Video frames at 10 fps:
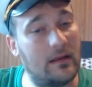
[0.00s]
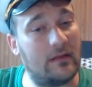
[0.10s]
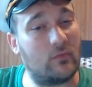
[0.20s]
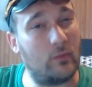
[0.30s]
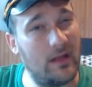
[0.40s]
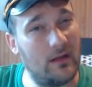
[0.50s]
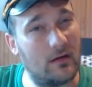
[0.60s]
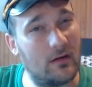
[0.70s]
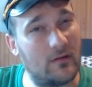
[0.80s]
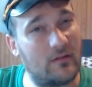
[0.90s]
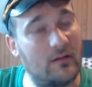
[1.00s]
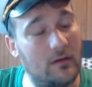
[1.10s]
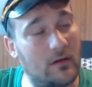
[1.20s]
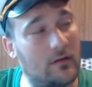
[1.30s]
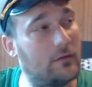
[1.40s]
weaker. It's still
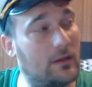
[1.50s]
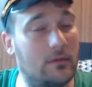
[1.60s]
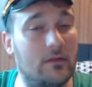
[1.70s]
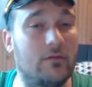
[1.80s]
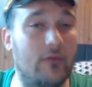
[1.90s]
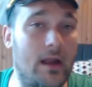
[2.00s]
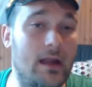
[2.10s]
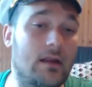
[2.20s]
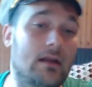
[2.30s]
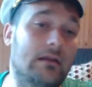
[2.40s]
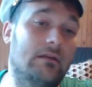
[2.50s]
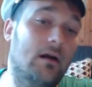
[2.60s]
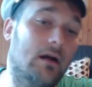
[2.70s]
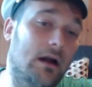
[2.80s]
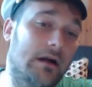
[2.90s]
going to trade with a Drake and a
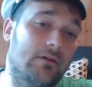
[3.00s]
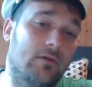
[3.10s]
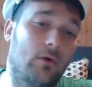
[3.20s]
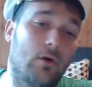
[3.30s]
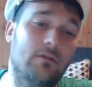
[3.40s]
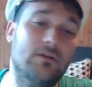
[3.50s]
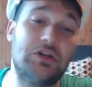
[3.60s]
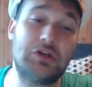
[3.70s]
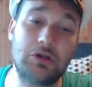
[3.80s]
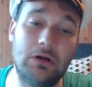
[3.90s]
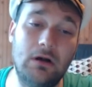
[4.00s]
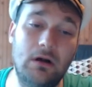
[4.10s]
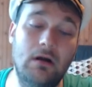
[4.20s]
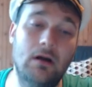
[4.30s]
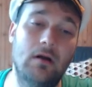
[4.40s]
Dark Iron Dwarf,
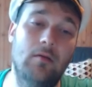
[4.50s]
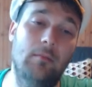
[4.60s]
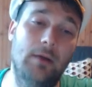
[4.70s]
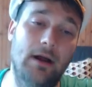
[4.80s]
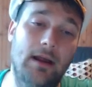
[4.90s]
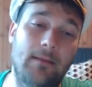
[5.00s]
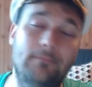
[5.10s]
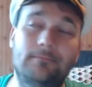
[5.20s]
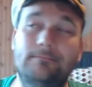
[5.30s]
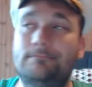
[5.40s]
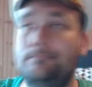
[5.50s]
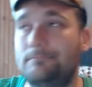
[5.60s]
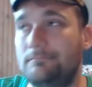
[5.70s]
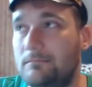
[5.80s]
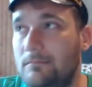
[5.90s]
sure, but
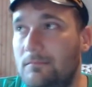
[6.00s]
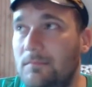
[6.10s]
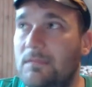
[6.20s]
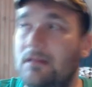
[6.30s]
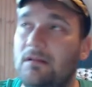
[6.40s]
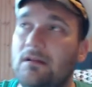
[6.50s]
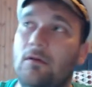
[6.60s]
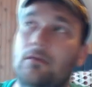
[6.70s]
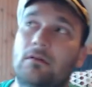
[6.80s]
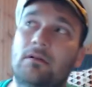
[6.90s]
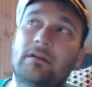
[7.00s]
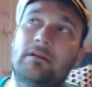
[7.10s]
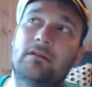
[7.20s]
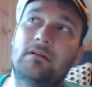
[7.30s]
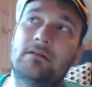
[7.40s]
you know,
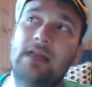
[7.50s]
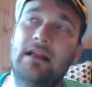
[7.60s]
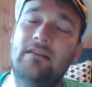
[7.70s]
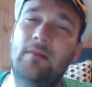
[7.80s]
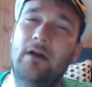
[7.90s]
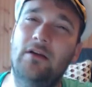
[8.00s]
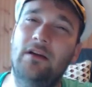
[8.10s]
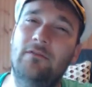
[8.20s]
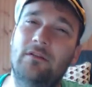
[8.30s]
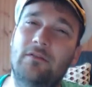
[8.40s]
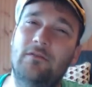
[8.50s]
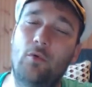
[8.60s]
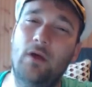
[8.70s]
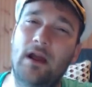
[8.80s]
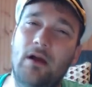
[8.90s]
that's about it for the
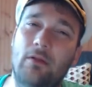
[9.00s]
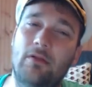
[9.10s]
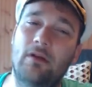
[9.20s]
4 health